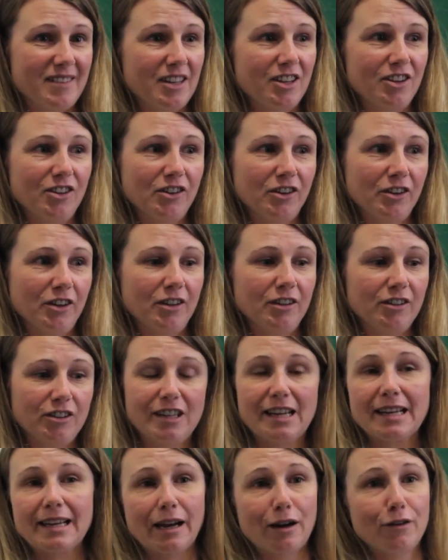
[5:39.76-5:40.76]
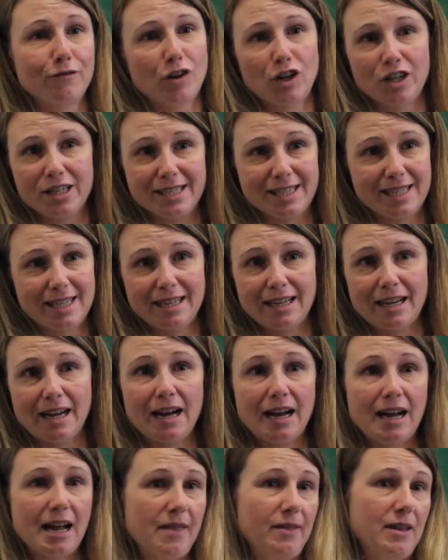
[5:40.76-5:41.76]
you know, you can get a volunteer
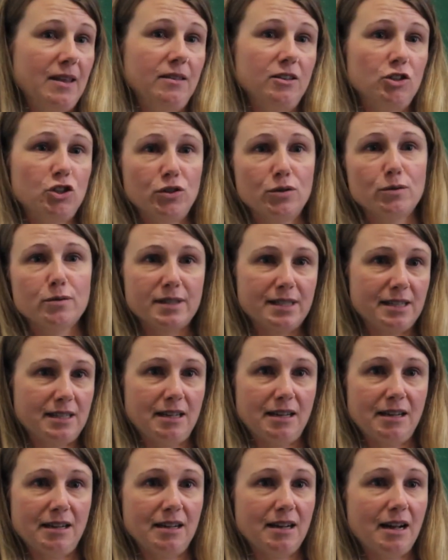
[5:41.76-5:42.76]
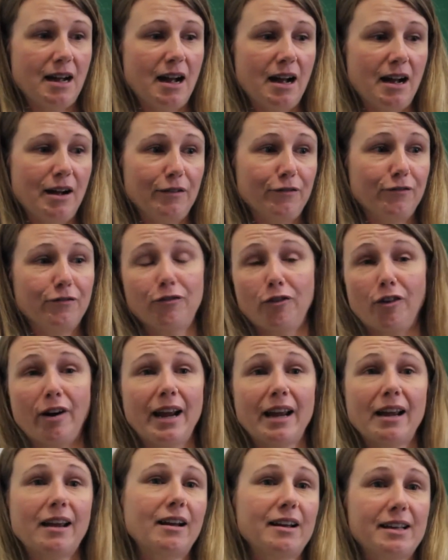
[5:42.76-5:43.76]
and then the tools are, are
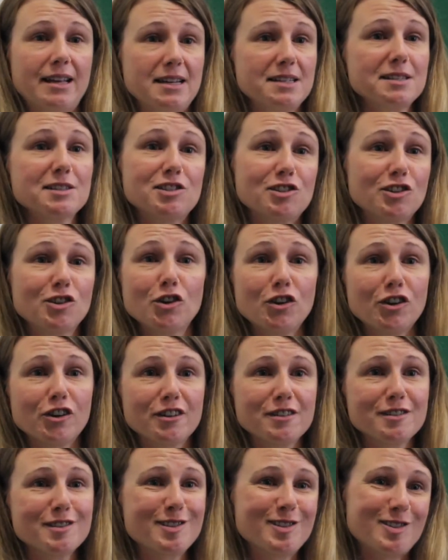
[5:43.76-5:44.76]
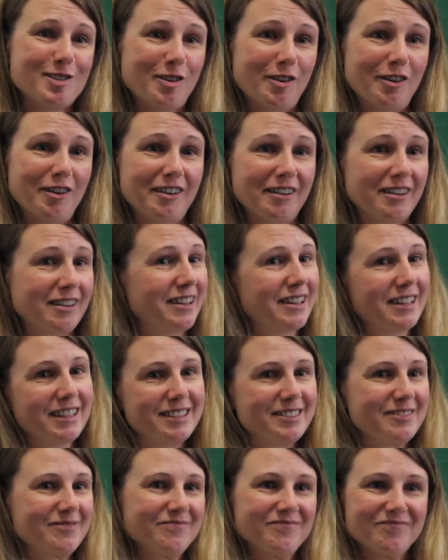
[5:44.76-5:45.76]
free, I guess, to use. So,
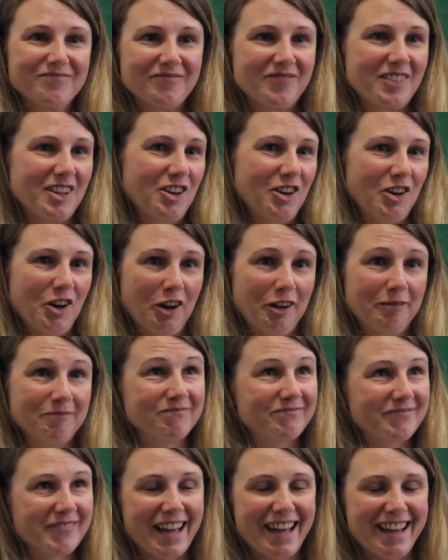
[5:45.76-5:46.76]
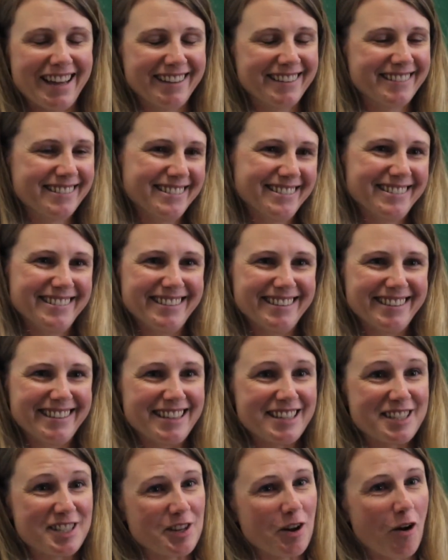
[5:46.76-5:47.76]
you know,
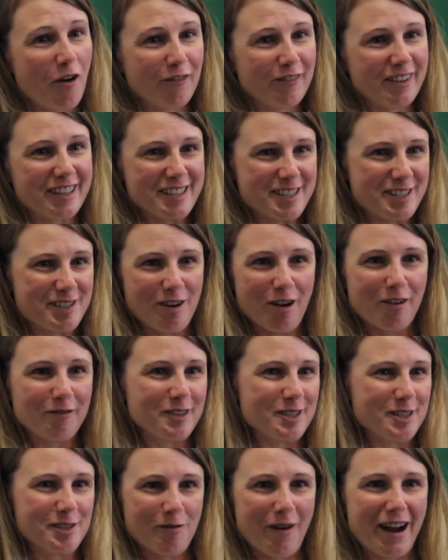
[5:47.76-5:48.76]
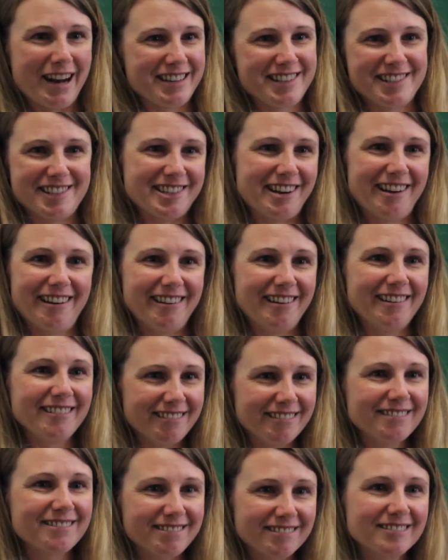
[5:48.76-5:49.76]
it's the obvious, obvious way to start.
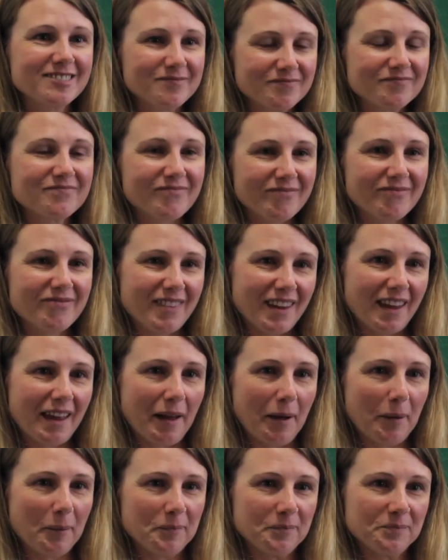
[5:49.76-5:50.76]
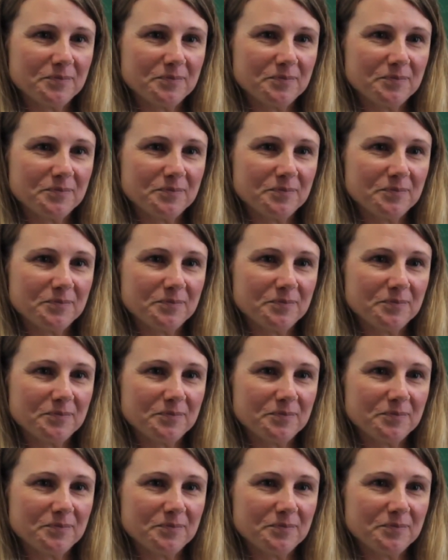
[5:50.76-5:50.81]
Yeah.